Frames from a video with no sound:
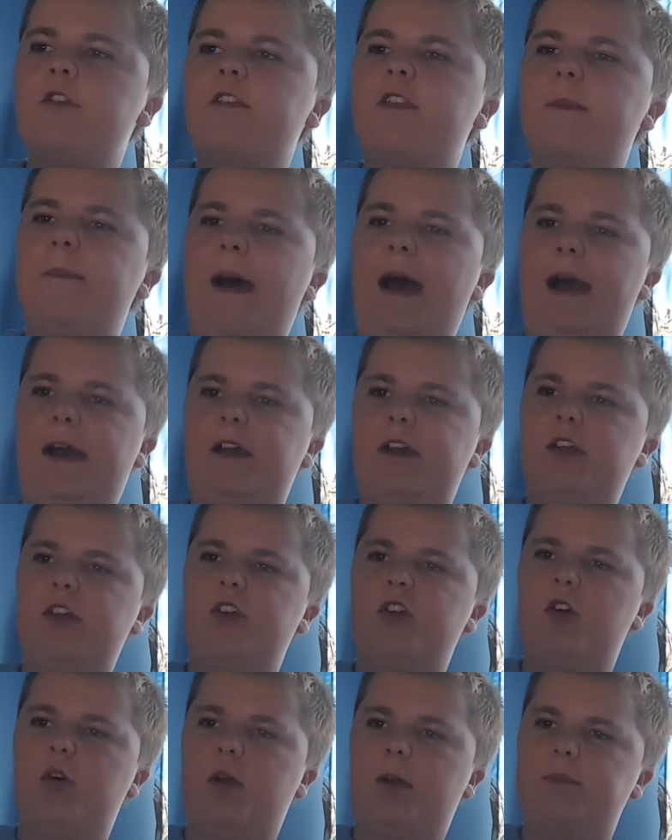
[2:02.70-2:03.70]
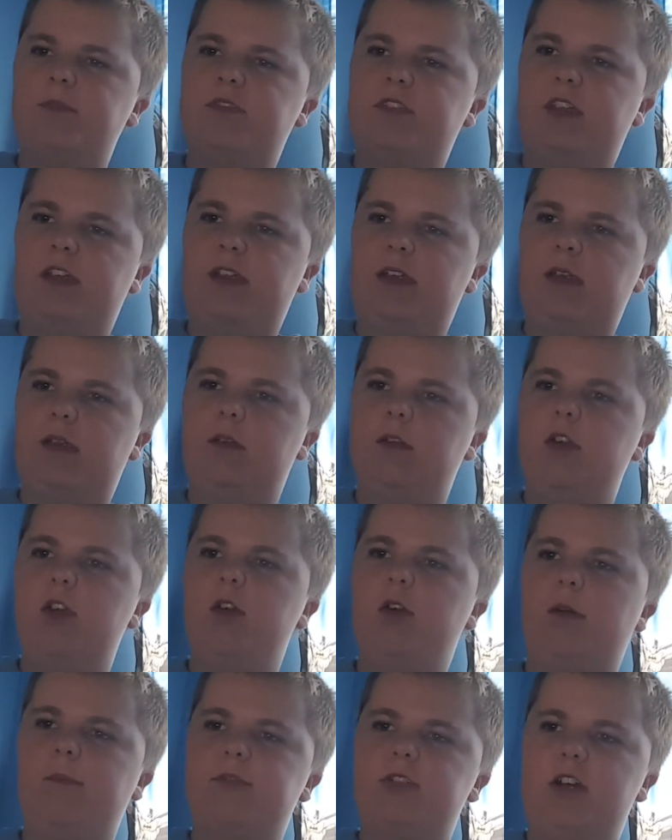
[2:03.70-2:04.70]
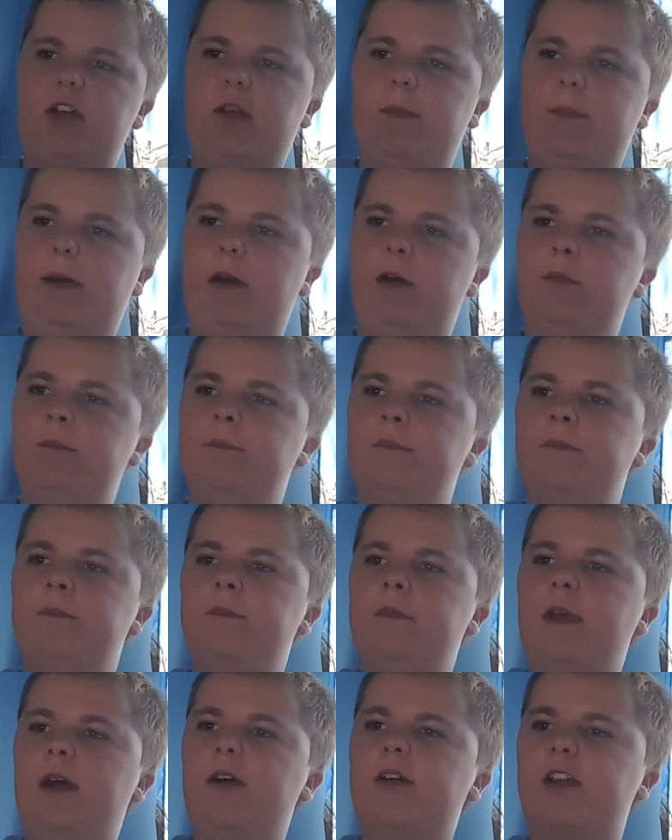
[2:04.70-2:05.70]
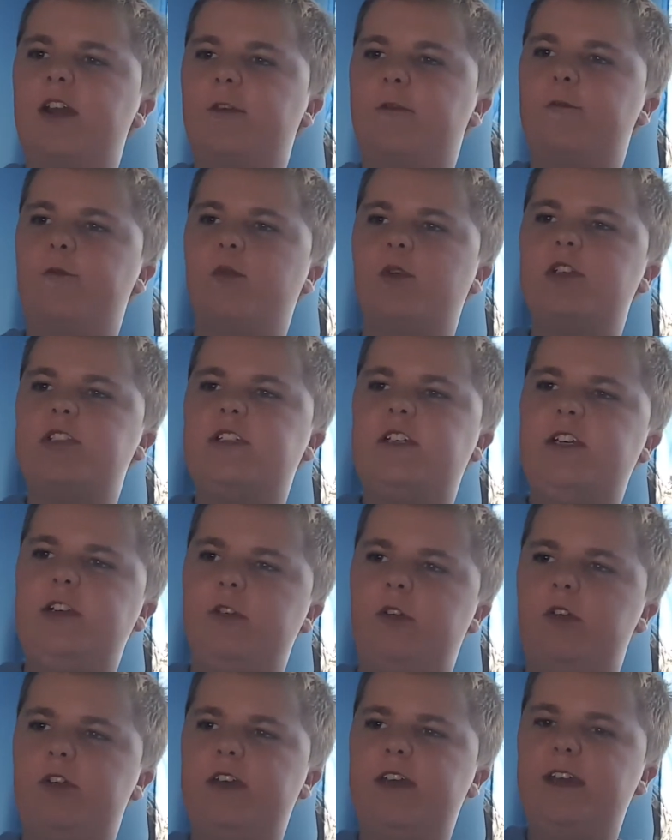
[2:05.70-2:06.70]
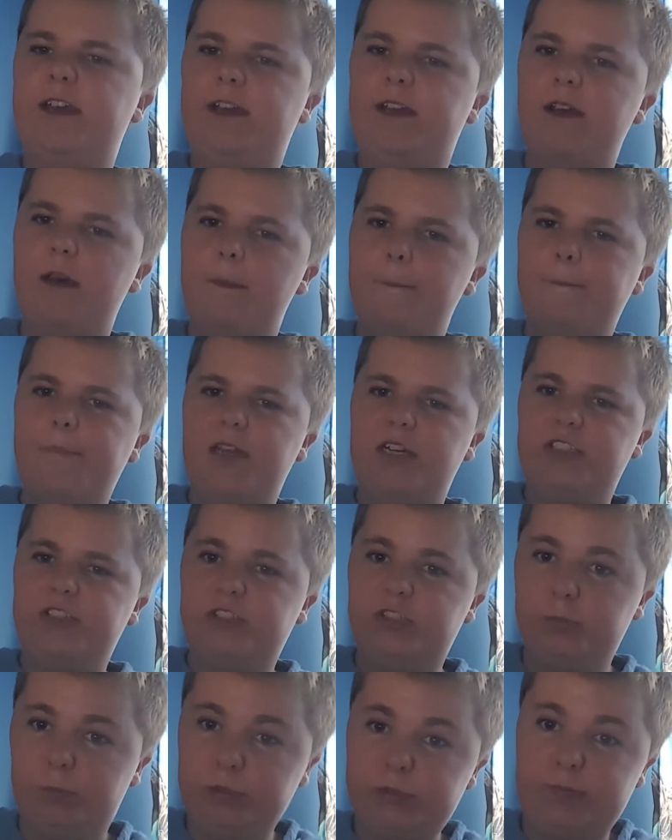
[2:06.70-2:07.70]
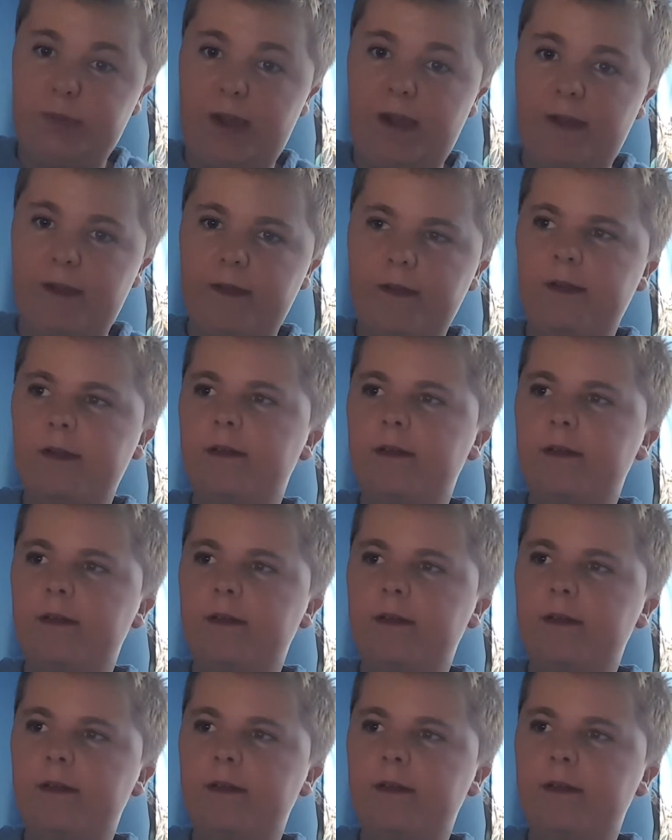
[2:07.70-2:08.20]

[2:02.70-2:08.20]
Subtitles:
read the back, you know what I'm thinking. You know what I'm talking about. How can a 14-year-old kid be a super spy?